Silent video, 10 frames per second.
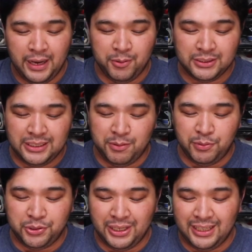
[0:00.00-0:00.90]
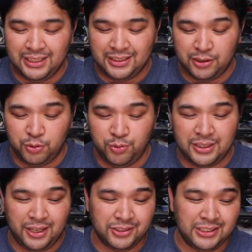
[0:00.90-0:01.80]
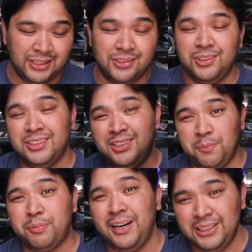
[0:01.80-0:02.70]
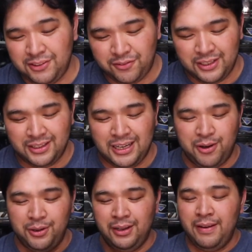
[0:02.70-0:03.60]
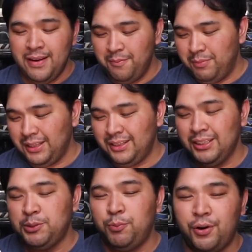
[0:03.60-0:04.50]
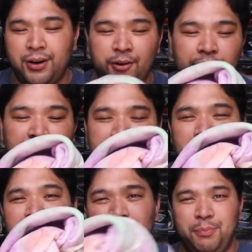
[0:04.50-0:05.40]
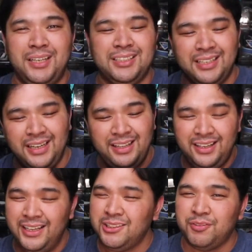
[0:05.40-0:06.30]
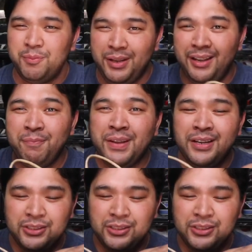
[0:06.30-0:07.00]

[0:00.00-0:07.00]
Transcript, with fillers: I was able to get it at 2,000. So it's still pricey for a towel, but it is more of an art piece than anything else for me.